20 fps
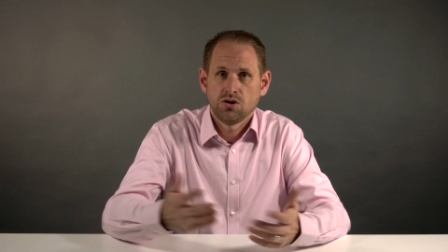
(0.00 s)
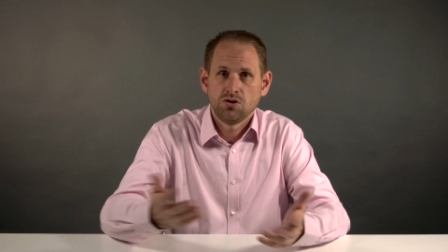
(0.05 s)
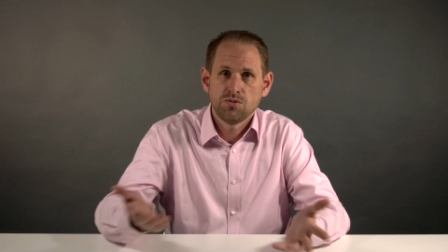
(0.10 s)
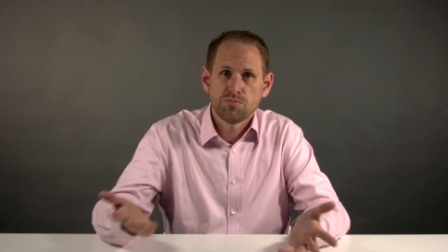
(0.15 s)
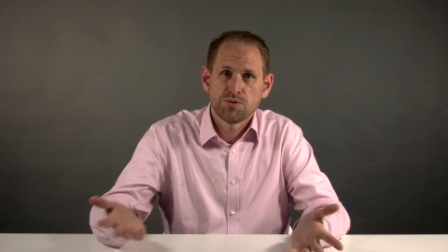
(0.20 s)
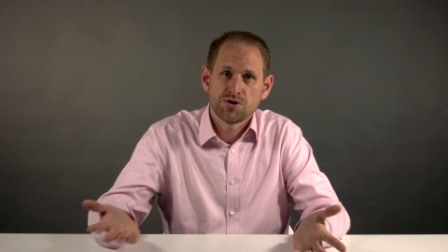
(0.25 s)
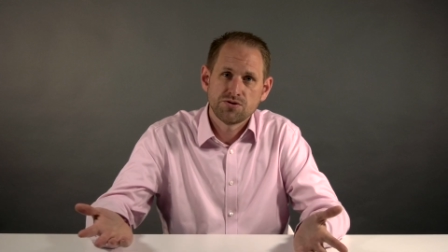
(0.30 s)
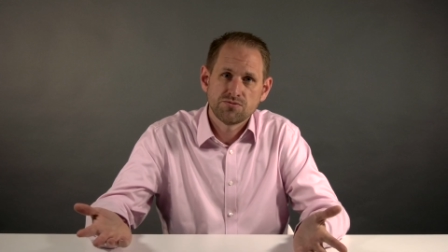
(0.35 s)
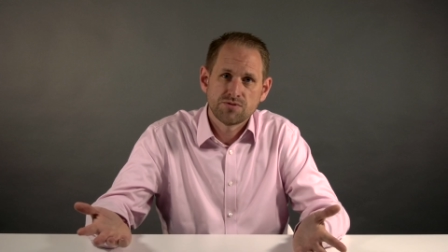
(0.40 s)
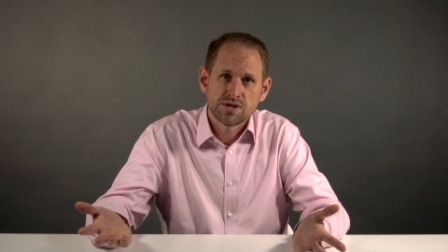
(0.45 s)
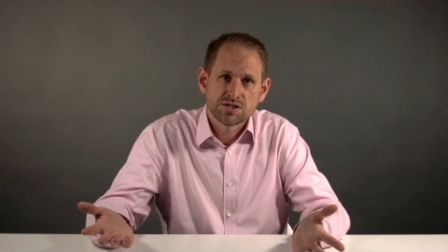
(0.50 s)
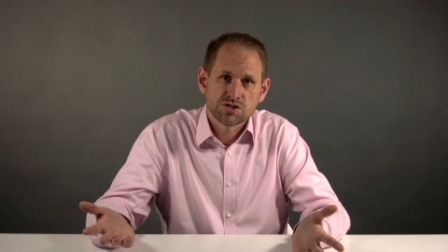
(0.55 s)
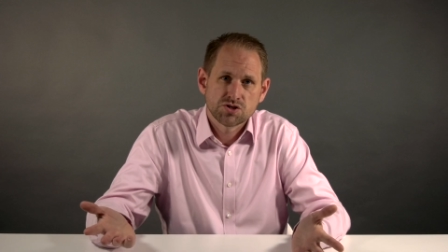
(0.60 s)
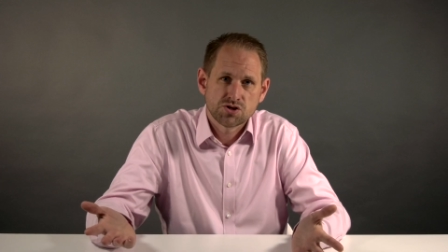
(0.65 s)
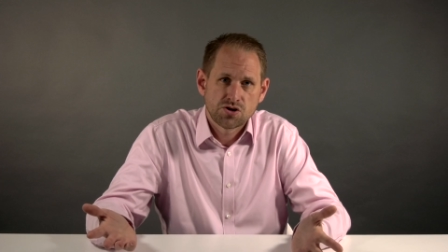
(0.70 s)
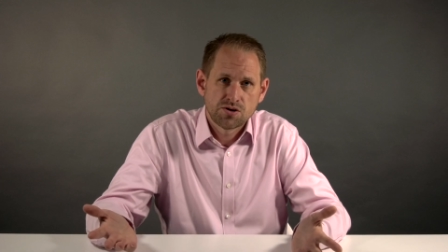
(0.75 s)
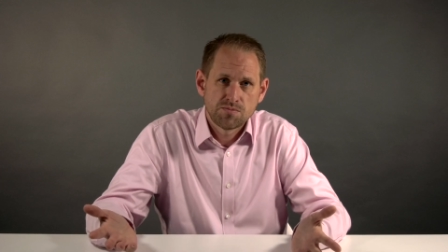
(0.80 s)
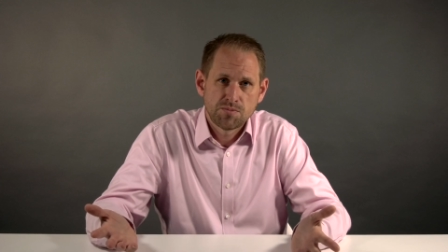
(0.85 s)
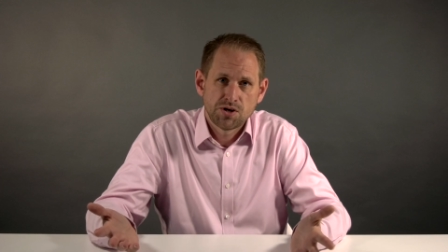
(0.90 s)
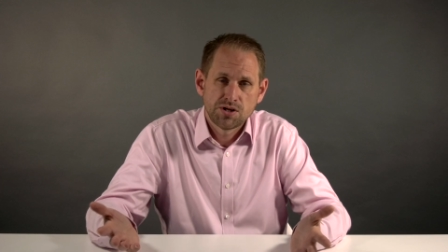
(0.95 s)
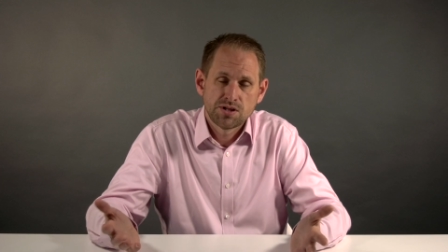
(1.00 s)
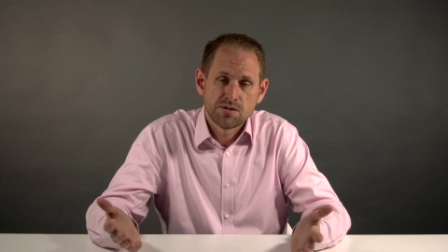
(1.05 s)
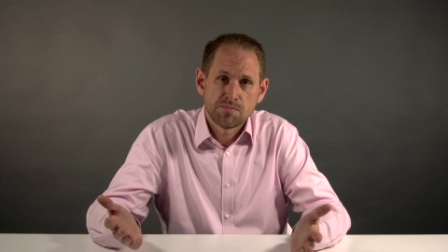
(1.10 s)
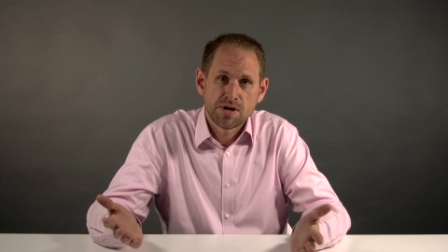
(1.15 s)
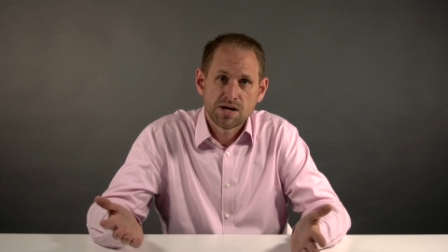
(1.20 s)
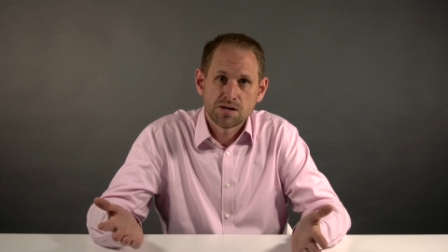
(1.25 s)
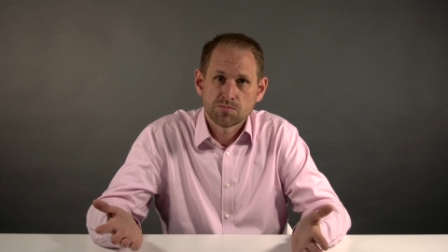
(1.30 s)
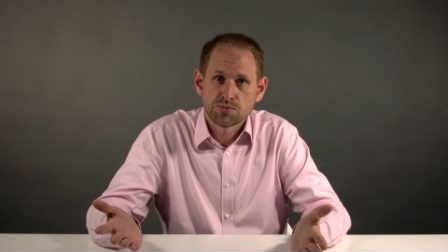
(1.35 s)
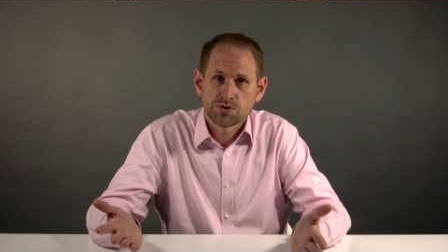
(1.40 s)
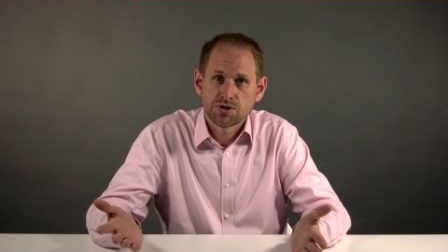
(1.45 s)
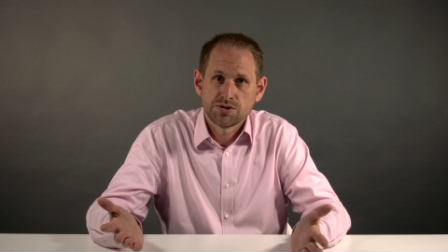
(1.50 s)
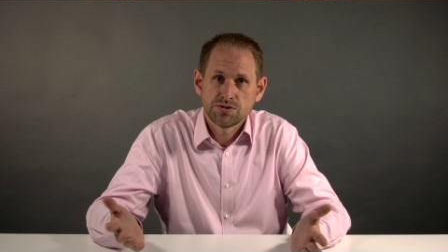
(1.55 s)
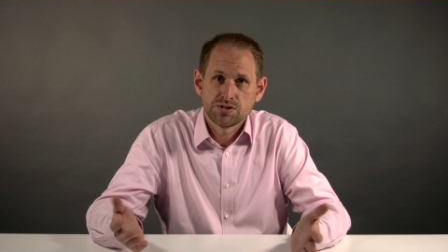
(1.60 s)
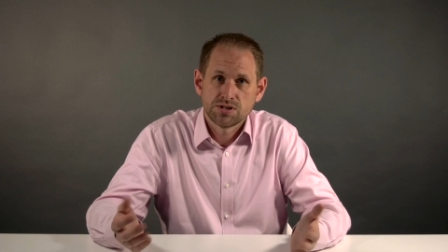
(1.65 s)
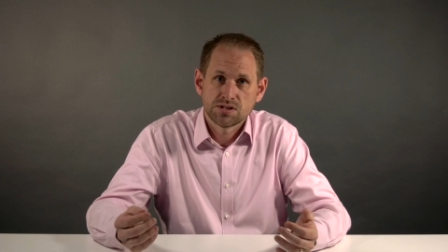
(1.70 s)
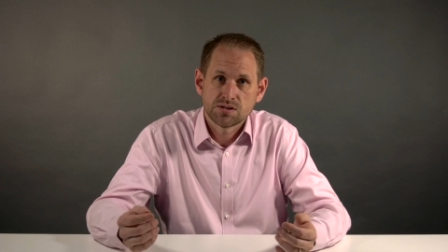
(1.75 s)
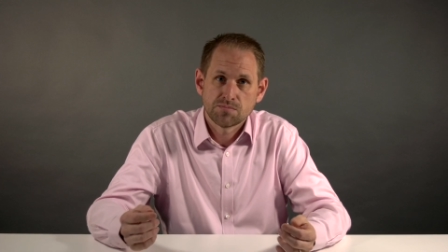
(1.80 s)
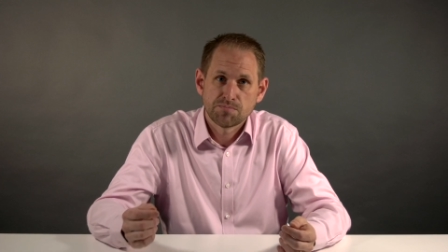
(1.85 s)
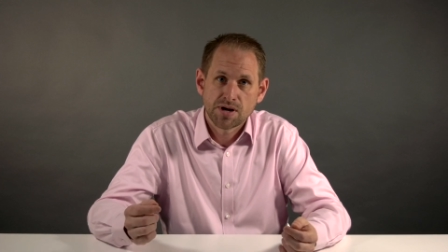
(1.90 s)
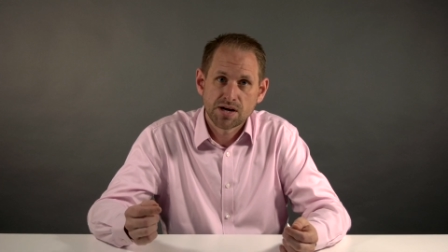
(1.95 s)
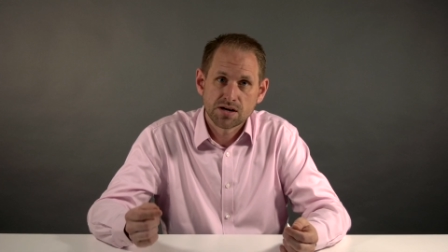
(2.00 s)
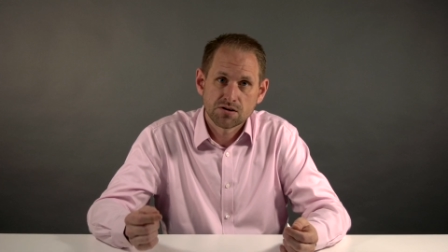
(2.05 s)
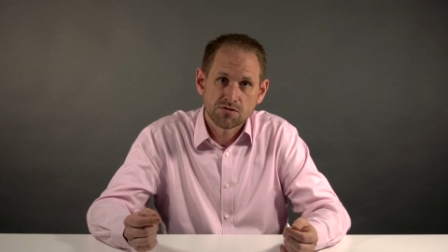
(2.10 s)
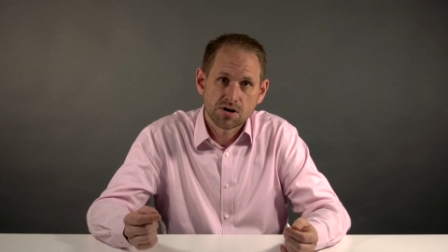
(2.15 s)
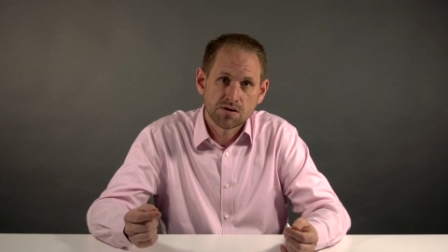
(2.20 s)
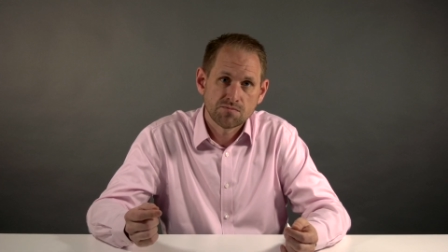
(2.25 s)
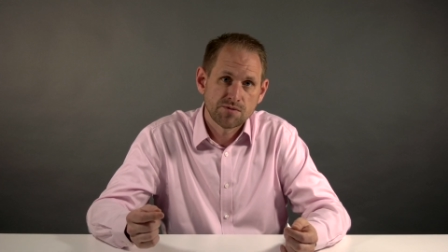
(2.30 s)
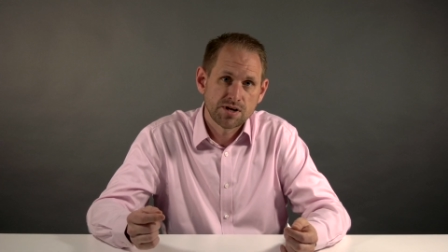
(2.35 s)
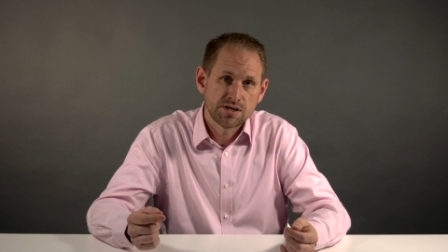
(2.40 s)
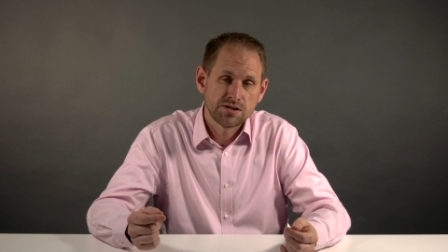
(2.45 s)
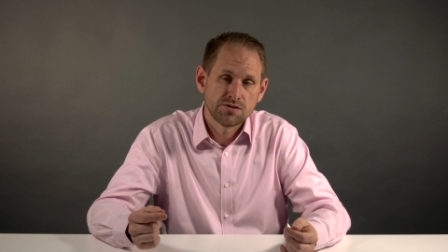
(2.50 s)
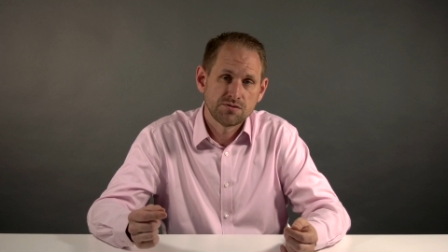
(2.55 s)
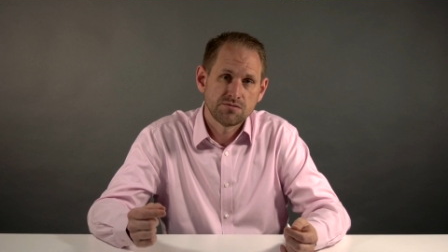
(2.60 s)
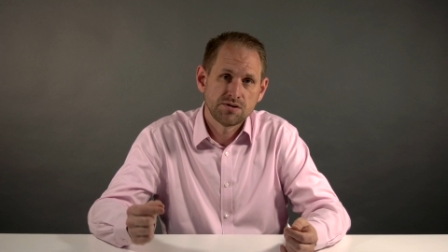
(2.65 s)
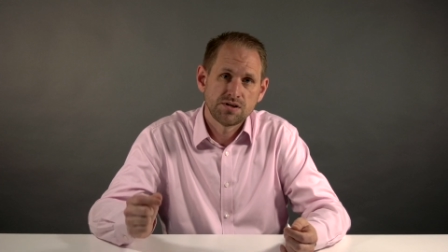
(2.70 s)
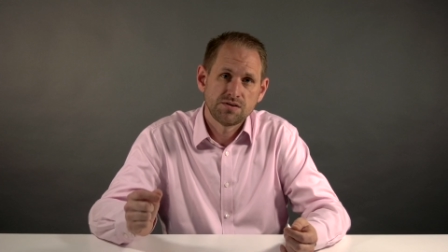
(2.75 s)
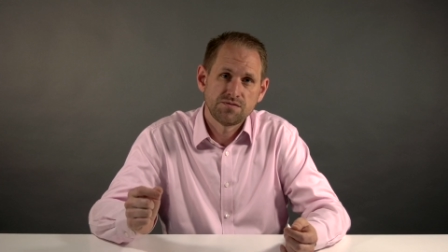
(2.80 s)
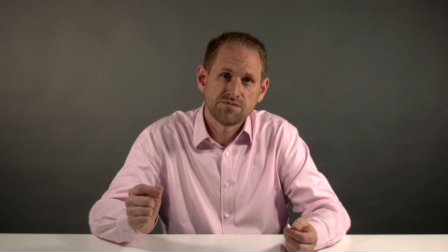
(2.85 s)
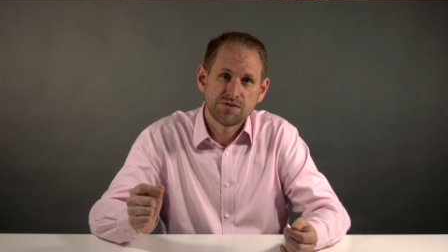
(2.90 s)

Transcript: On the ProRes timeline, the Mac Pro did the background render